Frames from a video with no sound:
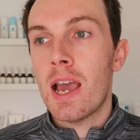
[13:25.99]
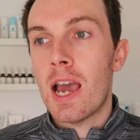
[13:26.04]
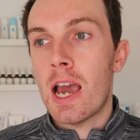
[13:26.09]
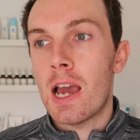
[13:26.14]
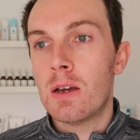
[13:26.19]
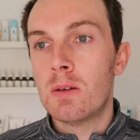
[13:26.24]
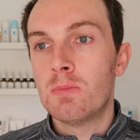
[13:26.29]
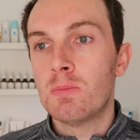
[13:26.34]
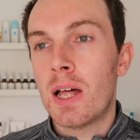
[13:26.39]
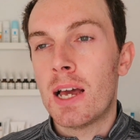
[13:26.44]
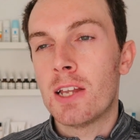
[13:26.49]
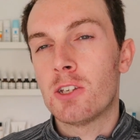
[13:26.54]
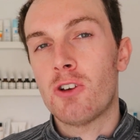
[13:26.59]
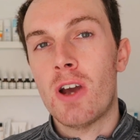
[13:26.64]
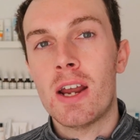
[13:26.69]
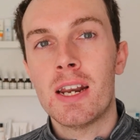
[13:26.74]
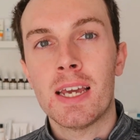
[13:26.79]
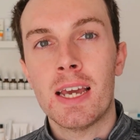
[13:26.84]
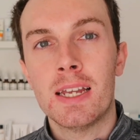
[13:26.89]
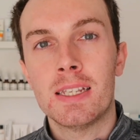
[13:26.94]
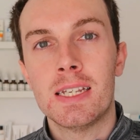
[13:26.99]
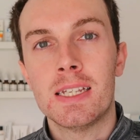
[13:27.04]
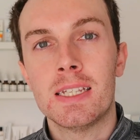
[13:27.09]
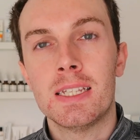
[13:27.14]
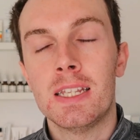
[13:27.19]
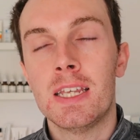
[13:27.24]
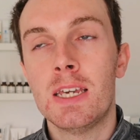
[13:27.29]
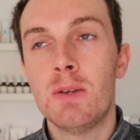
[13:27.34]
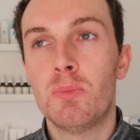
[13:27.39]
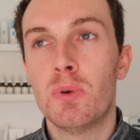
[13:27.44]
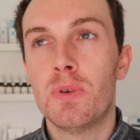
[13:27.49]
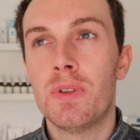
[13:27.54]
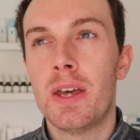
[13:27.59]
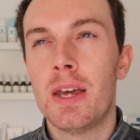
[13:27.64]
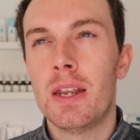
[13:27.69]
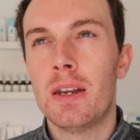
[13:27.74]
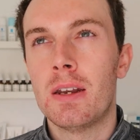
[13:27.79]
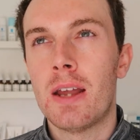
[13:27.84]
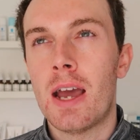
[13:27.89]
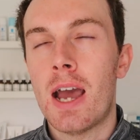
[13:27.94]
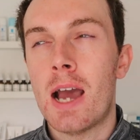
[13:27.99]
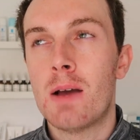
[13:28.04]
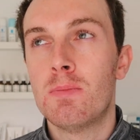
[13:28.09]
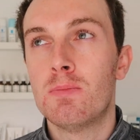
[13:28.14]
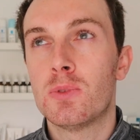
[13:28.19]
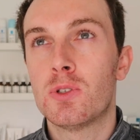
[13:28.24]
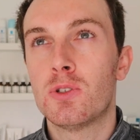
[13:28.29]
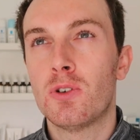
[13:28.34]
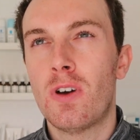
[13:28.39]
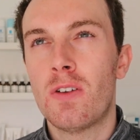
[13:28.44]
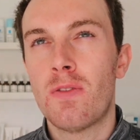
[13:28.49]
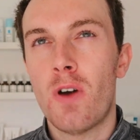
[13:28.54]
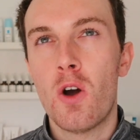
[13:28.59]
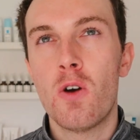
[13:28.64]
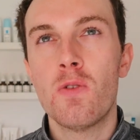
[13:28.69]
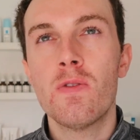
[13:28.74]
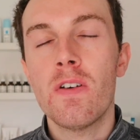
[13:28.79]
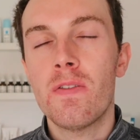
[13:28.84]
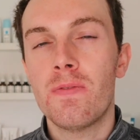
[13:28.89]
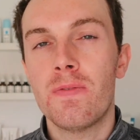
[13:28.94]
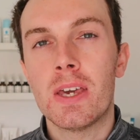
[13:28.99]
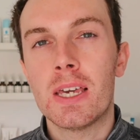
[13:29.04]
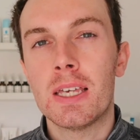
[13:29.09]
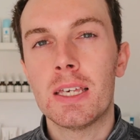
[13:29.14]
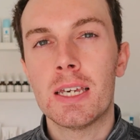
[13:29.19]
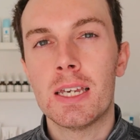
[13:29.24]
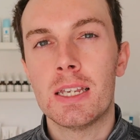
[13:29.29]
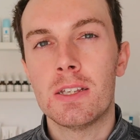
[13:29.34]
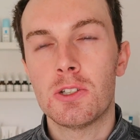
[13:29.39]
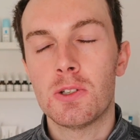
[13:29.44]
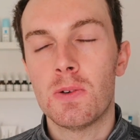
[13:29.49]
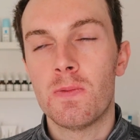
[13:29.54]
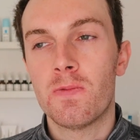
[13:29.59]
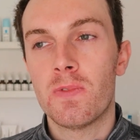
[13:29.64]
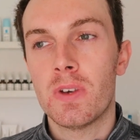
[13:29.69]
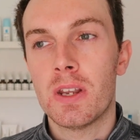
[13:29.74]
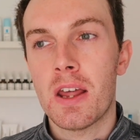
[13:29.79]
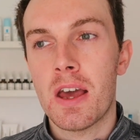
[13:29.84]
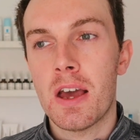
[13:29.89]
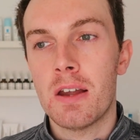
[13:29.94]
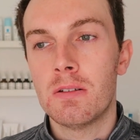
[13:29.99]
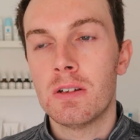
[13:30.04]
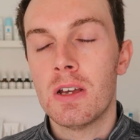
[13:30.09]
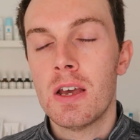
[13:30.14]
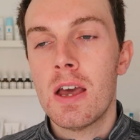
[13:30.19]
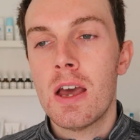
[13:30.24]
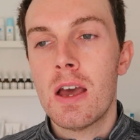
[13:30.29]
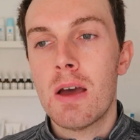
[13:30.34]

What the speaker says: I'm like trying to get to sleep, but then I'm sort of overthinking something and